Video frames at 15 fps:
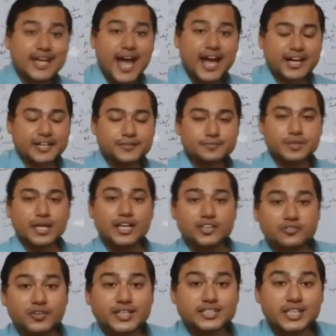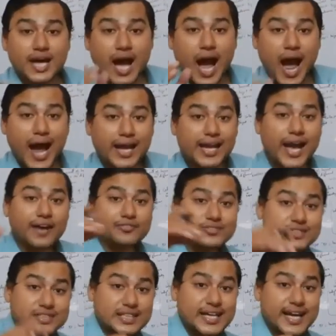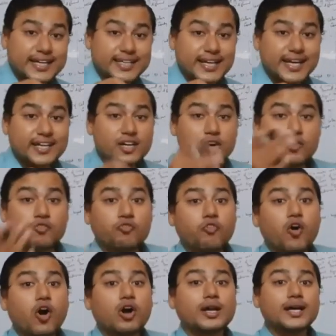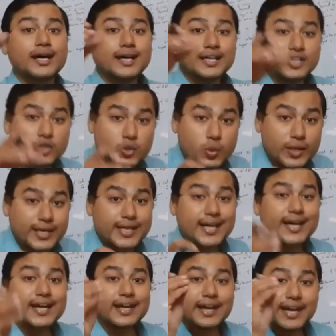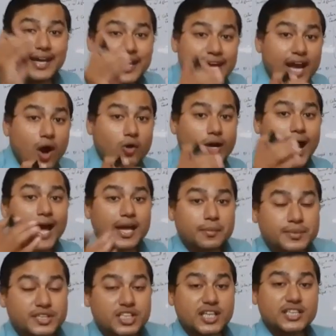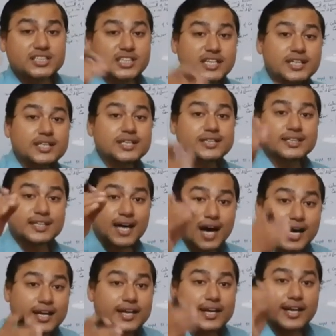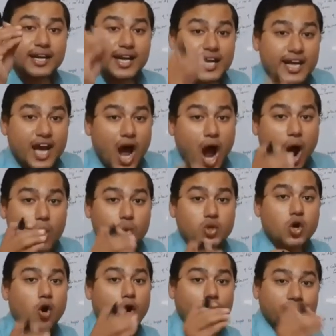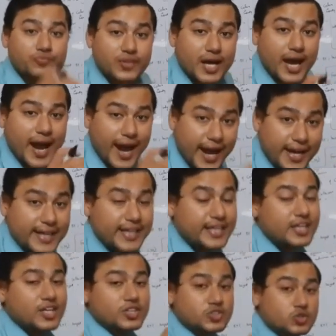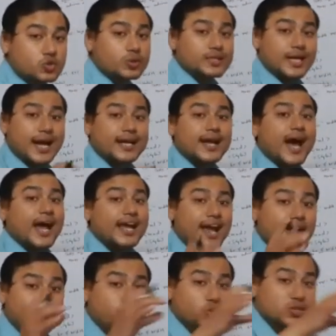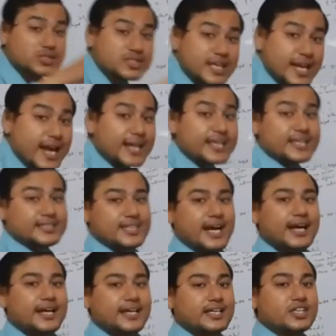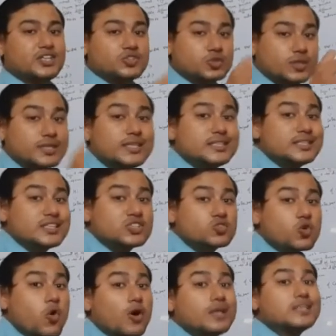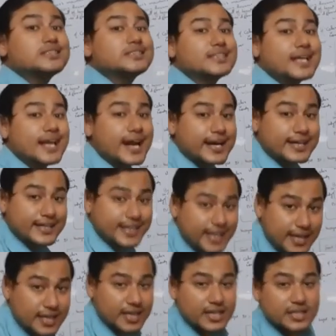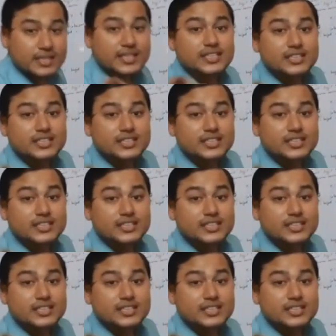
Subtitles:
tag in which I have selected for doing layout. I am changing the layout of the heading, so that I have to select this heading. So this is called selector.